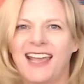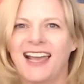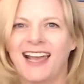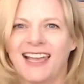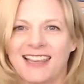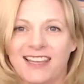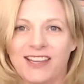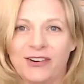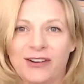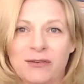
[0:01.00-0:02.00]
Hi
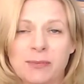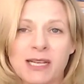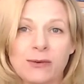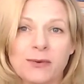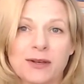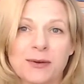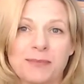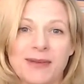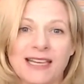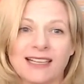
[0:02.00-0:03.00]
there, everybody. Welcome
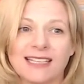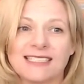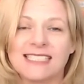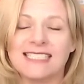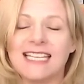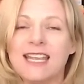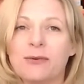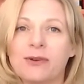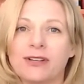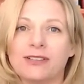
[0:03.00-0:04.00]
back. Today
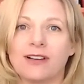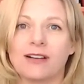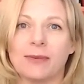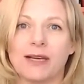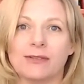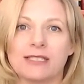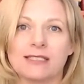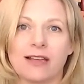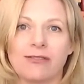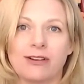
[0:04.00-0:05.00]
we're going to talk about
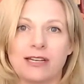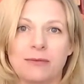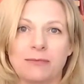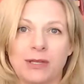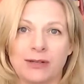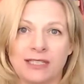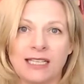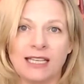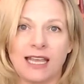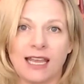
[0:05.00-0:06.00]
sovereign immunity
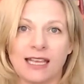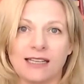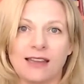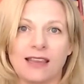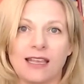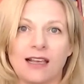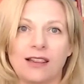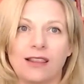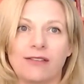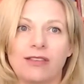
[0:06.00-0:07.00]
and the
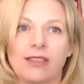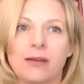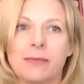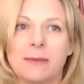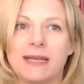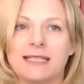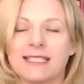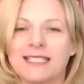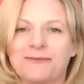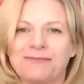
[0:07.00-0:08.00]
11th Amendment.
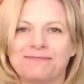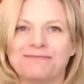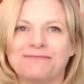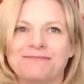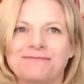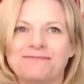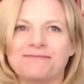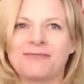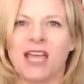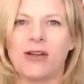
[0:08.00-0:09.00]

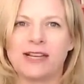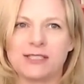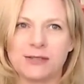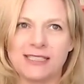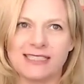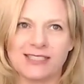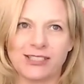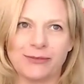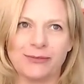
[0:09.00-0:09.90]
All right, so let's start.